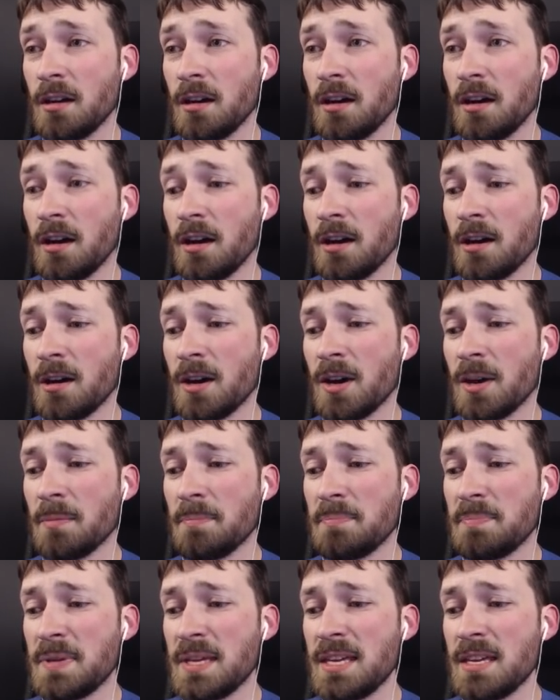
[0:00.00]
Uh,
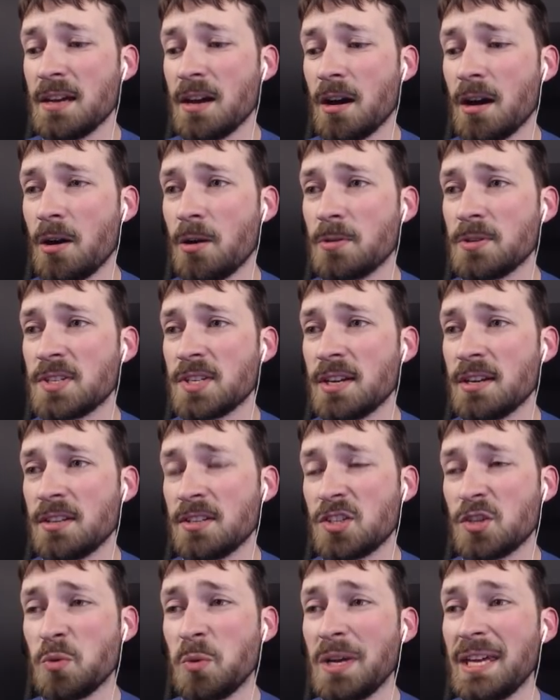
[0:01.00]
P O
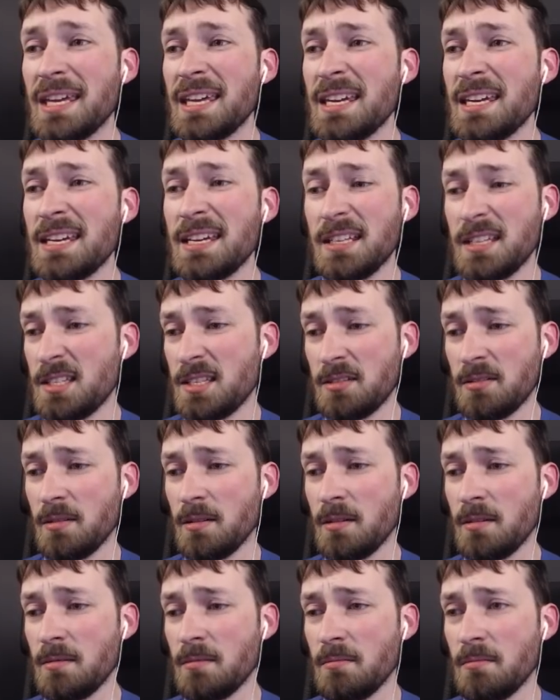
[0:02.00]
says tweet.
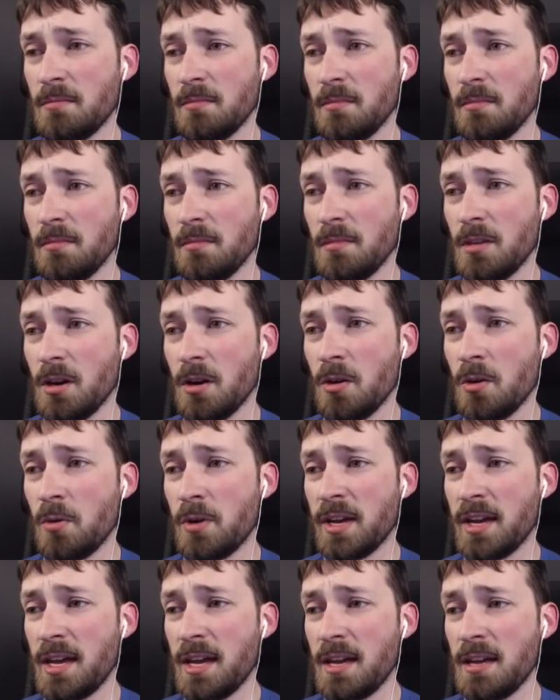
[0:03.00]

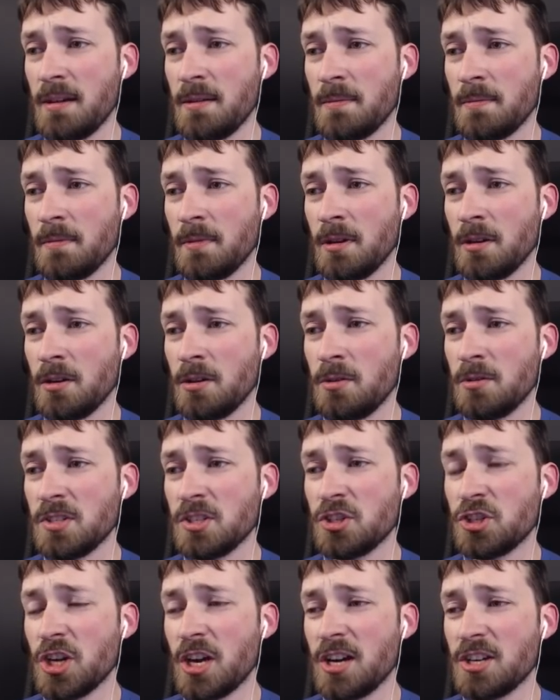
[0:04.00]
Okay,
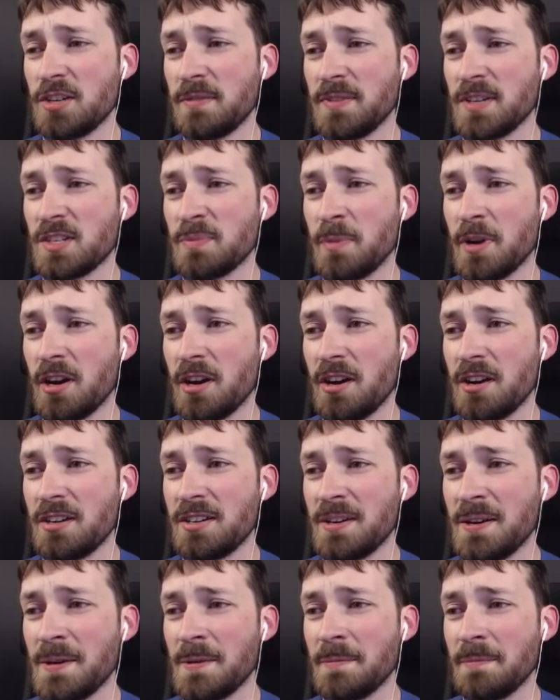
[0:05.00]
who's in charge of this
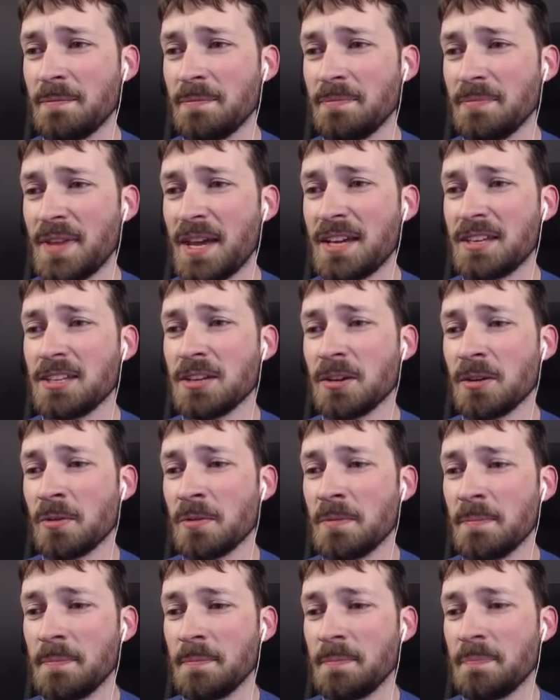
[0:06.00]
bird? Thank
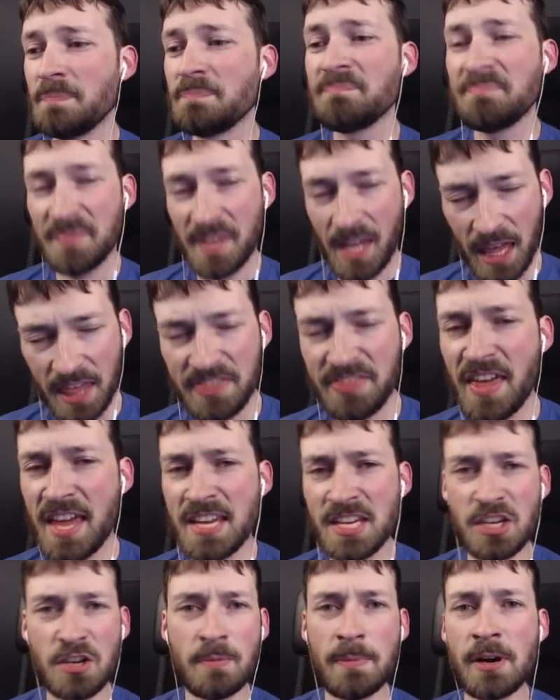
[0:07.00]
you,
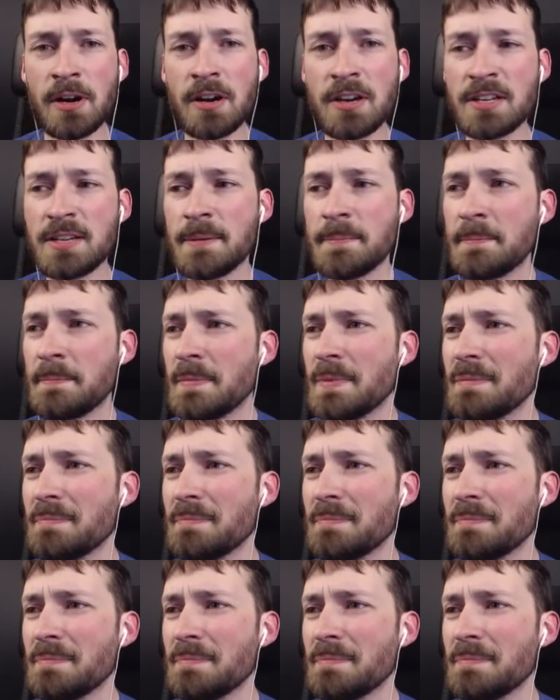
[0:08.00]
thank you bird.